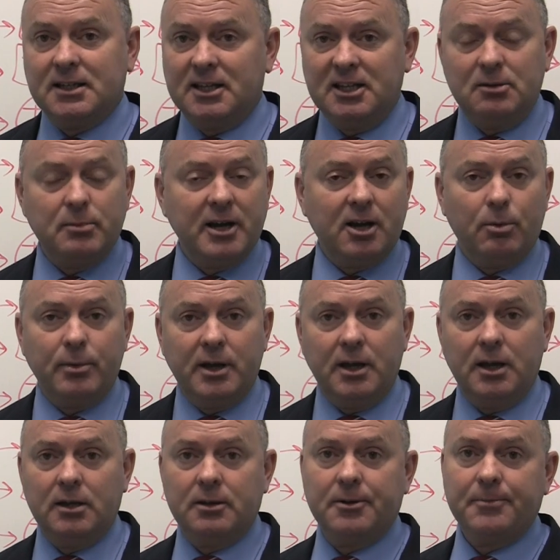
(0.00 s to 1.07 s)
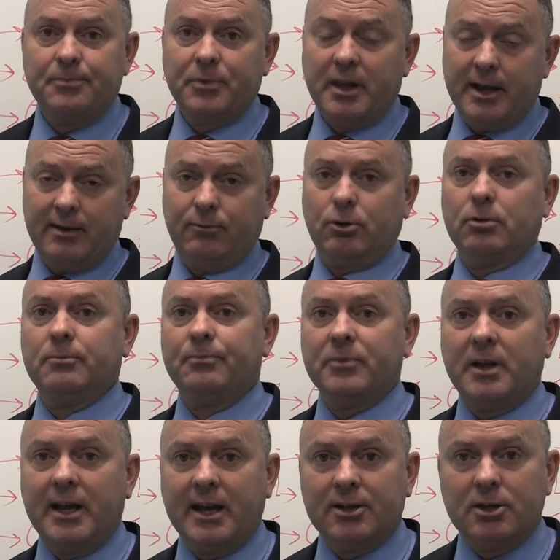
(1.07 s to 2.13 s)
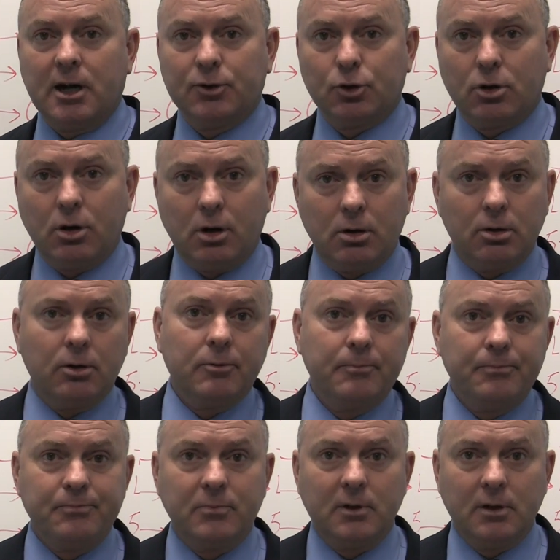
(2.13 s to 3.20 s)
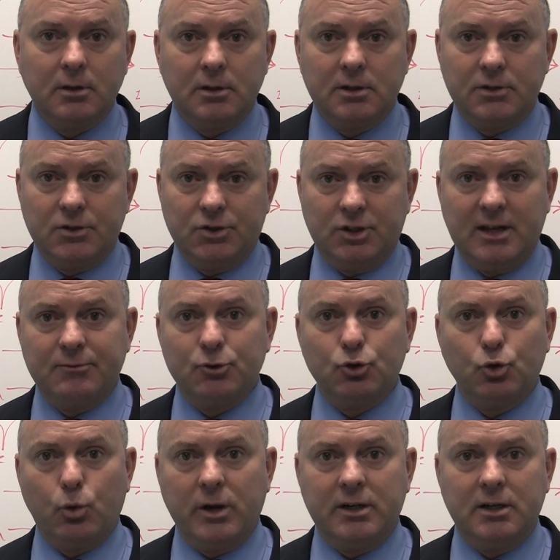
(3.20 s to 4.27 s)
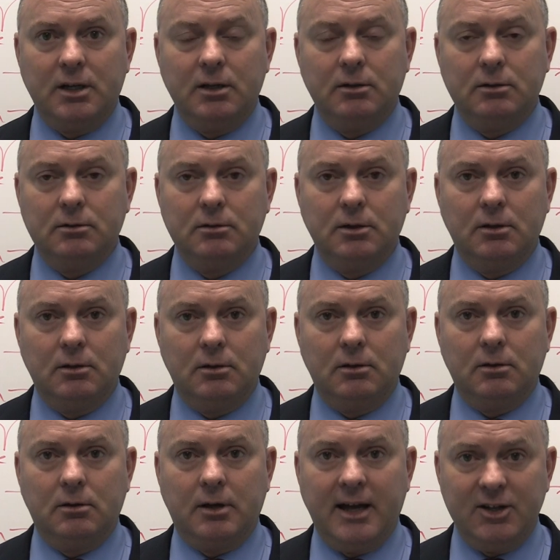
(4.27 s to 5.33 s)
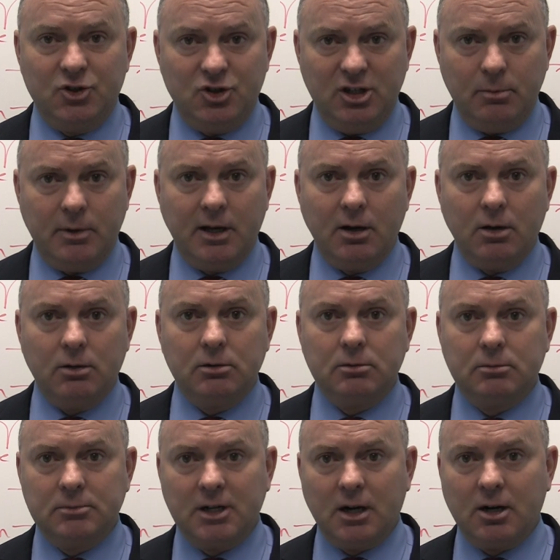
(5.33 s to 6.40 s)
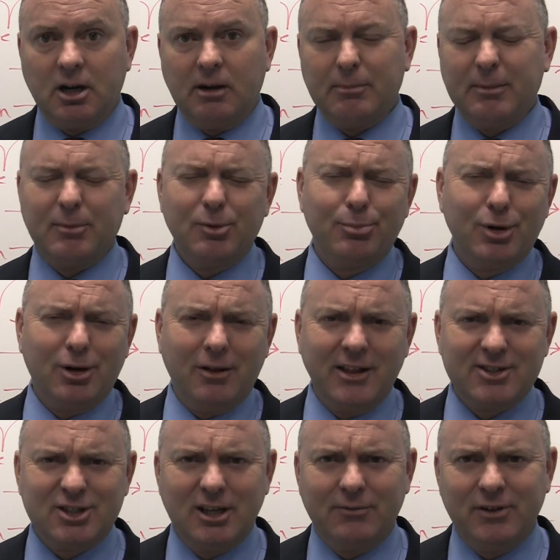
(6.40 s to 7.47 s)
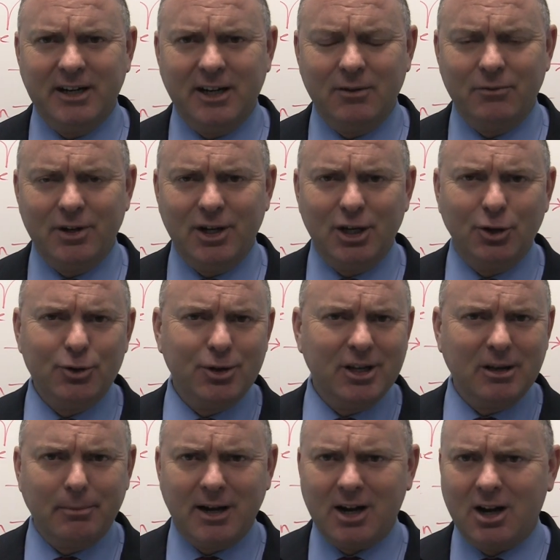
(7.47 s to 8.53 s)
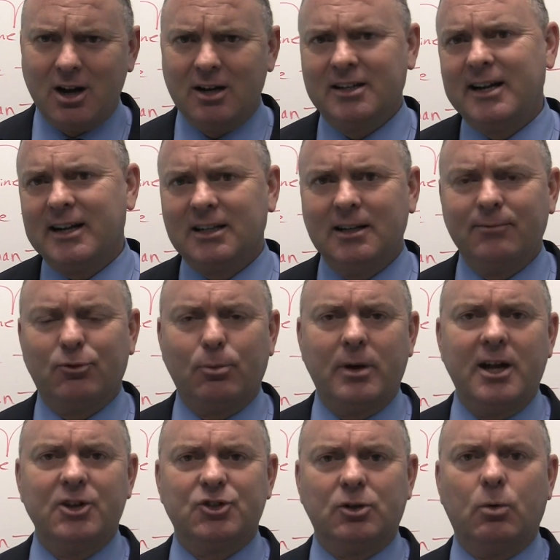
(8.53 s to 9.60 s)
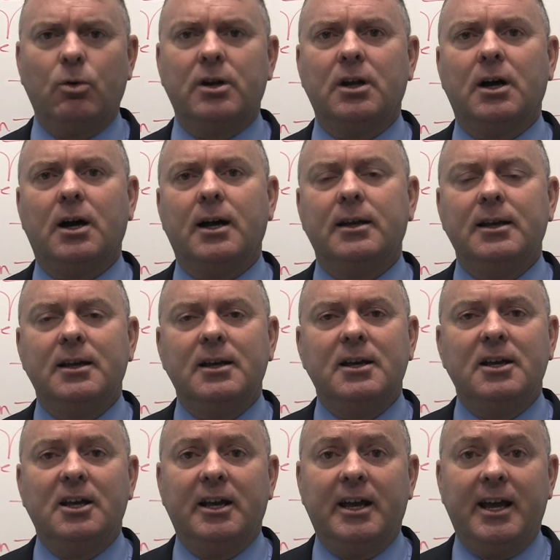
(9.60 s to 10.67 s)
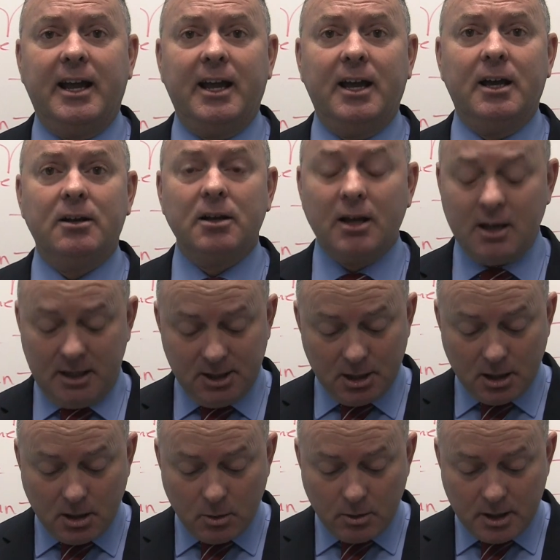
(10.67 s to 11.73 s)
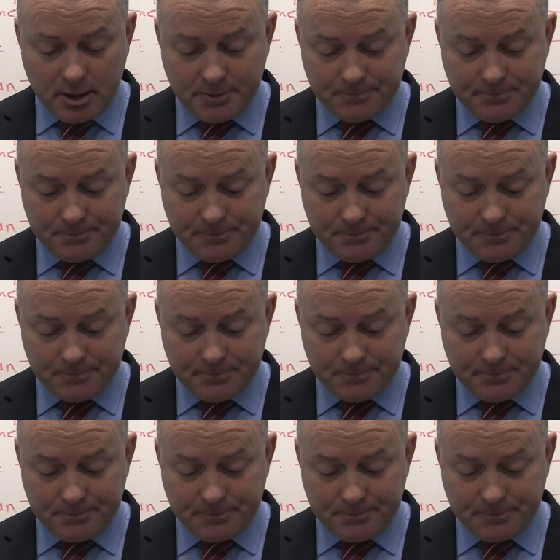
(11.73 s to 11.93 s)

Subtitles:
to email me ever at drcarter720@gmail.com. I'm going to put all that stuff at the end of the video. You can get my contact information or whatnot. And, you know,